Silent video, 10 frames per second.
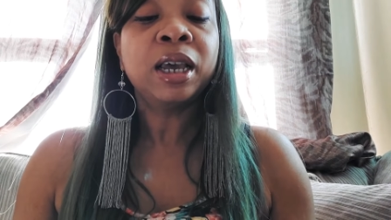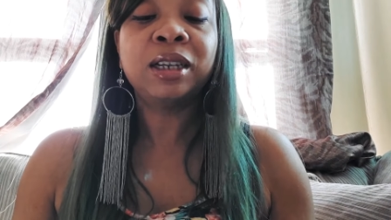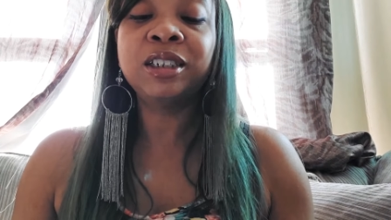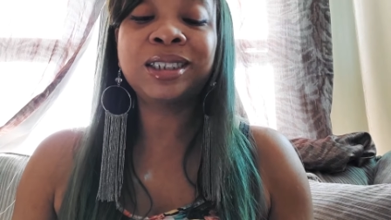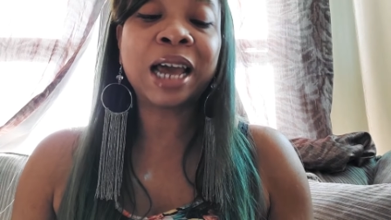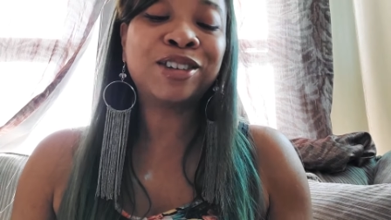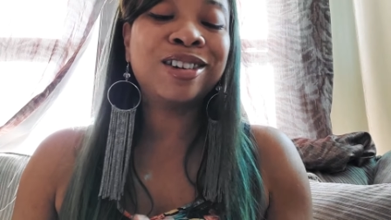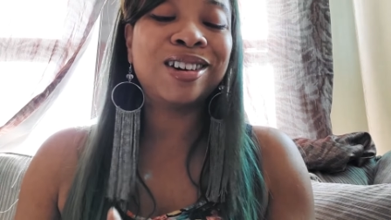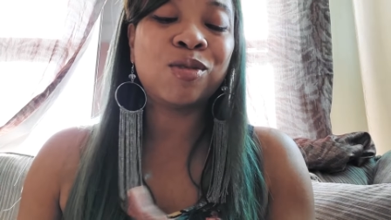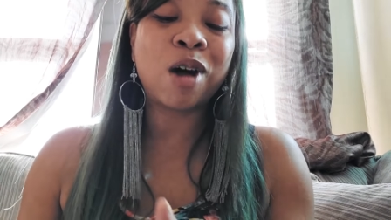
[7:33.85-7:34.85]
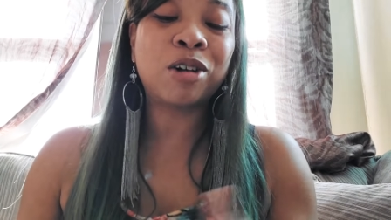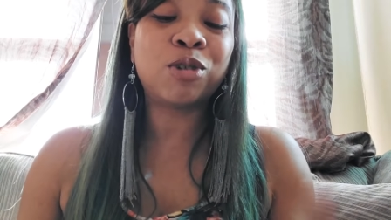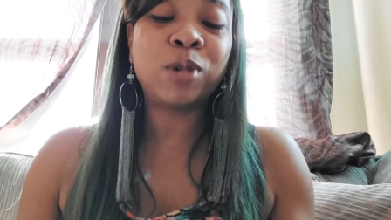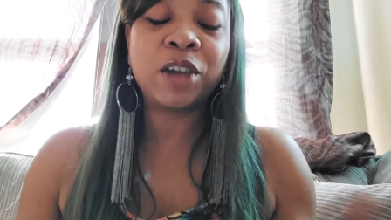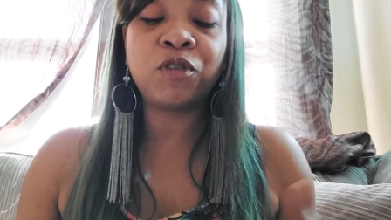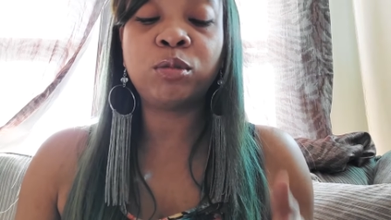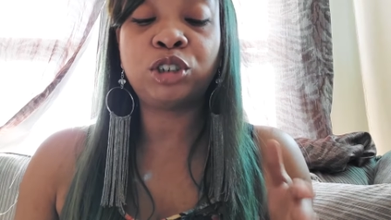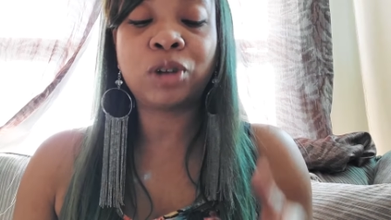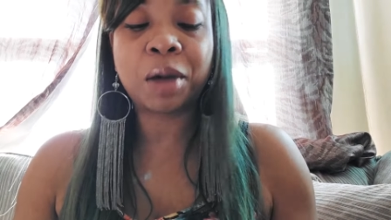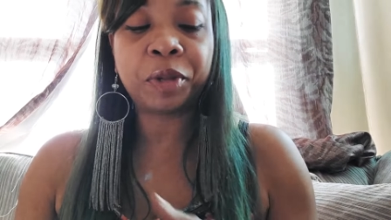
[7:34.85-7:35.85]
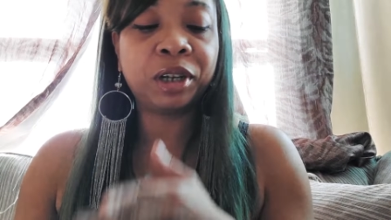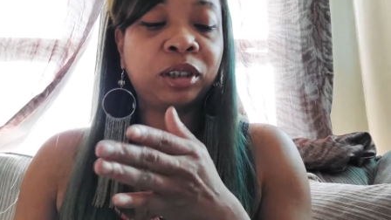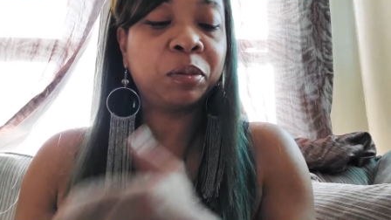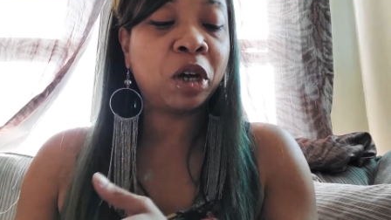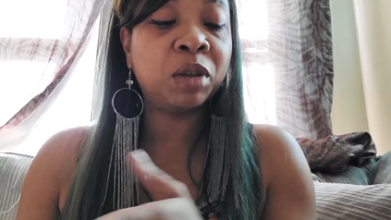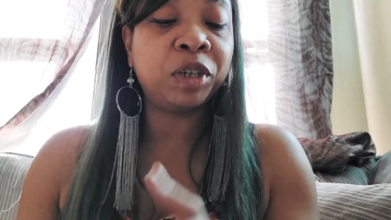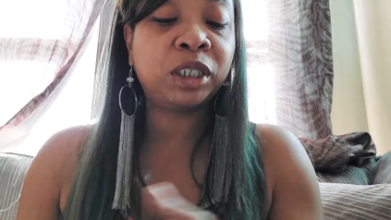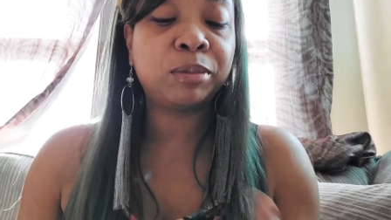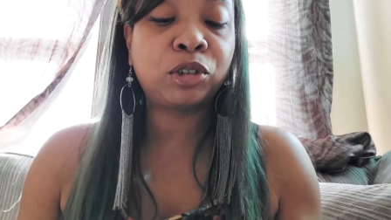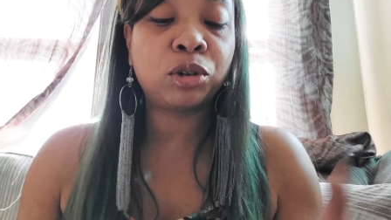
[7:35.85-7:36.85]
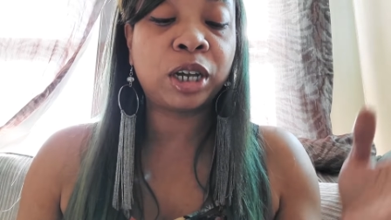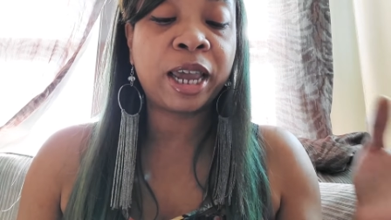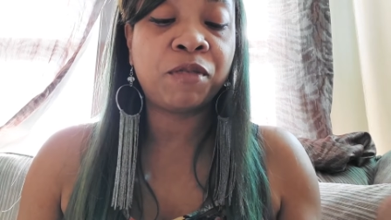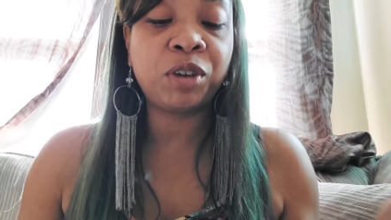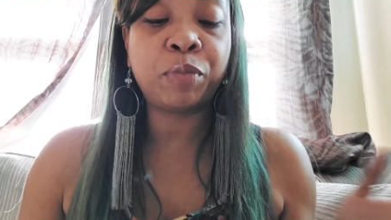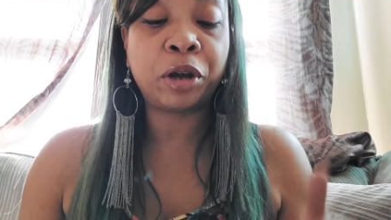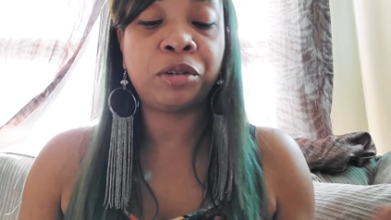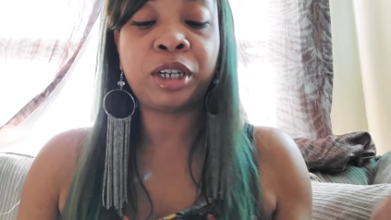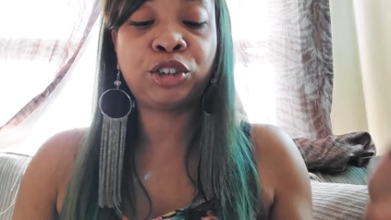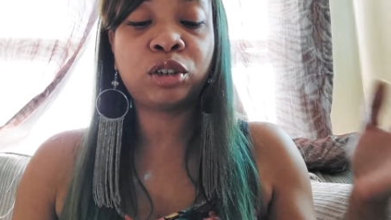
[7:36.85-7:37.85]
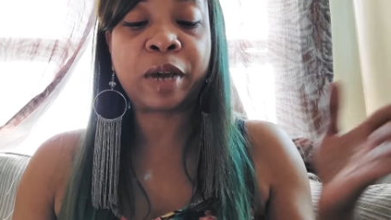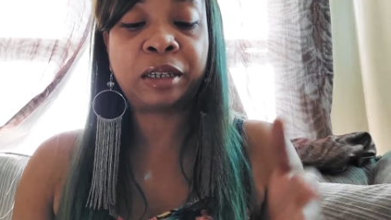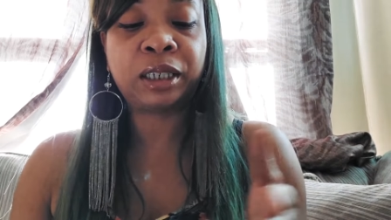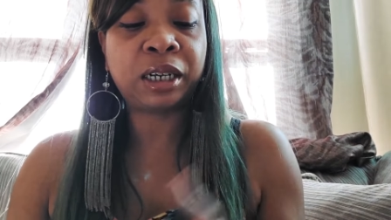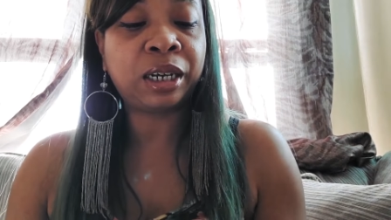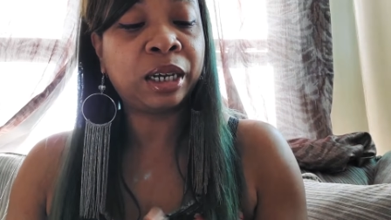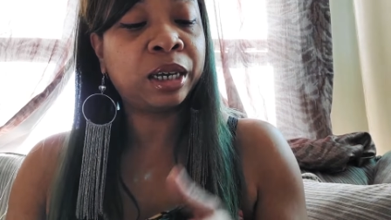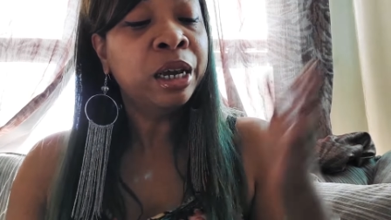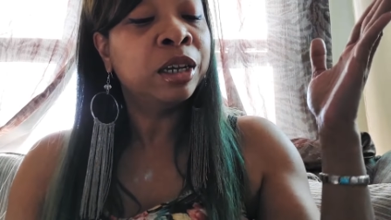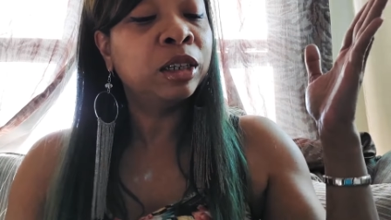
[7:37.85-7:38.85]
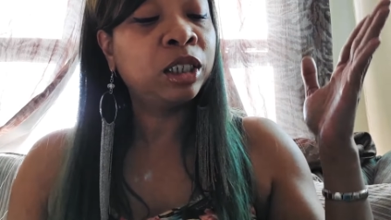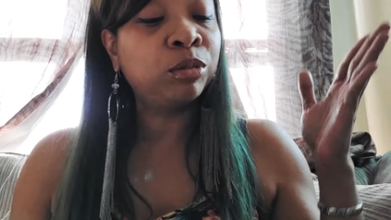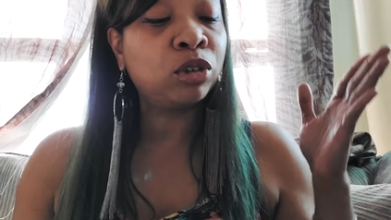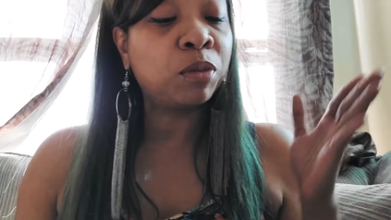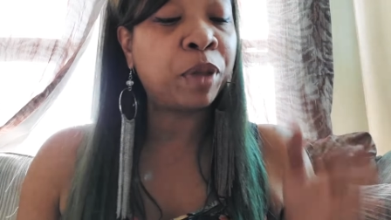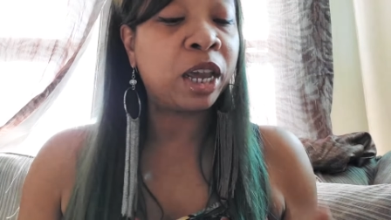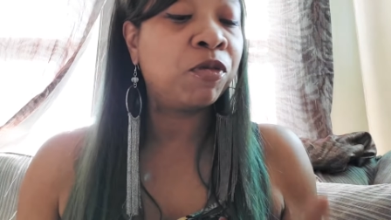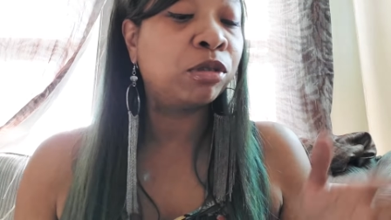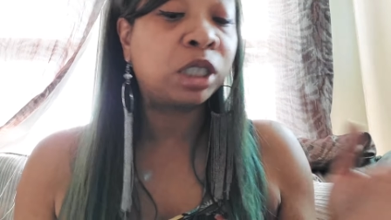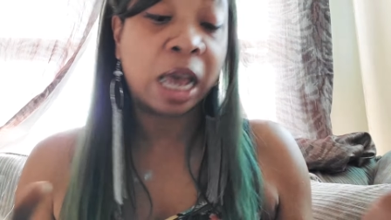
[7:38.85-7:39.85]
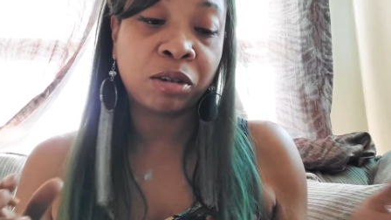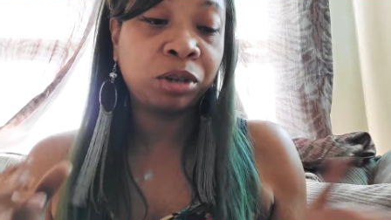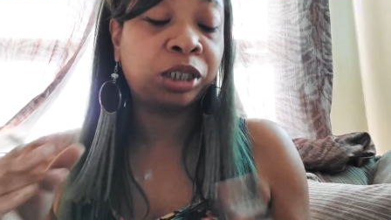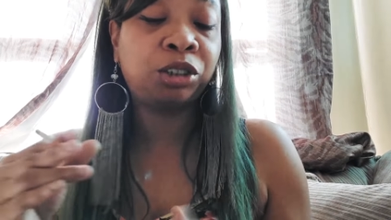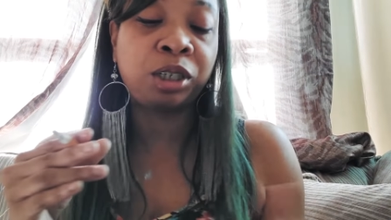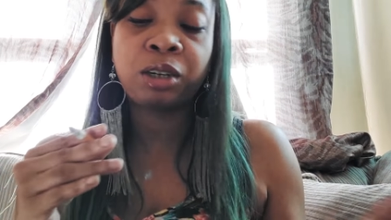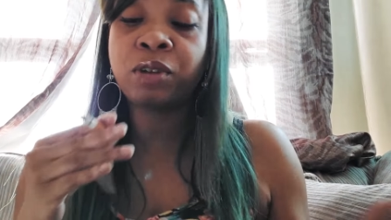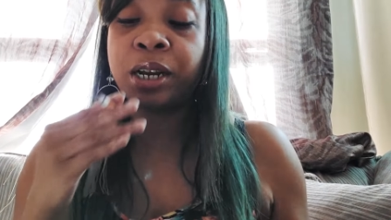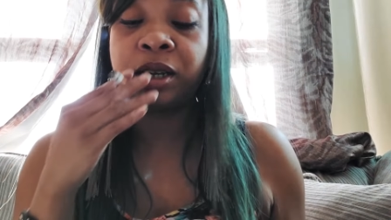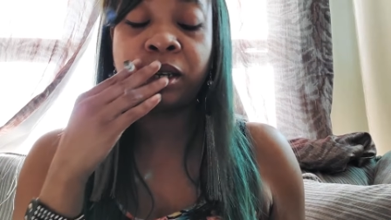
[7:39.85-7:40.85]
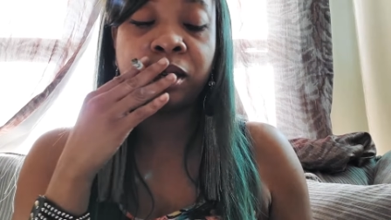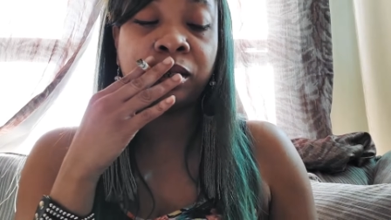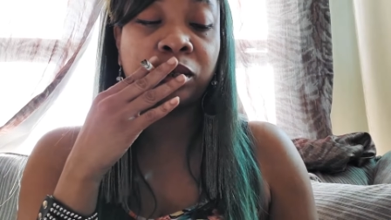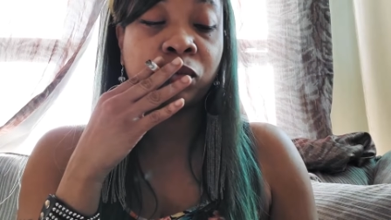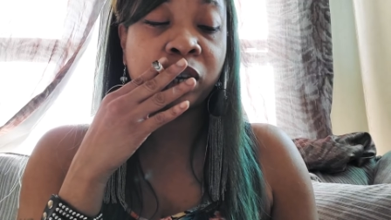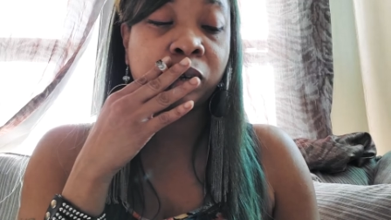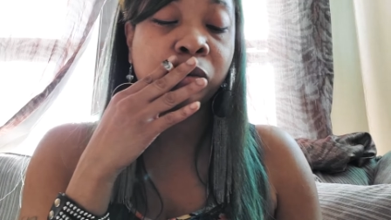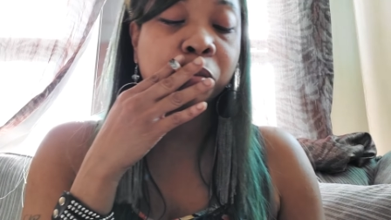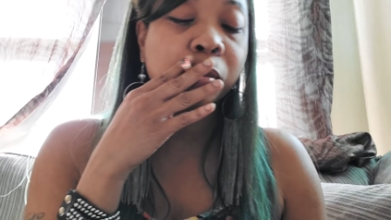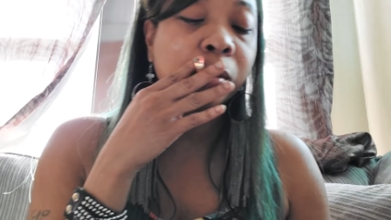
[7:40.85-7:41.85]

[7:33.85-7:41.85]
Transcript: It looks like you're going to walk away from the drama. There's some going to be some sort of heavy burden that you're about to end. There's some sort of painful cycle that you're getting ready to end as well.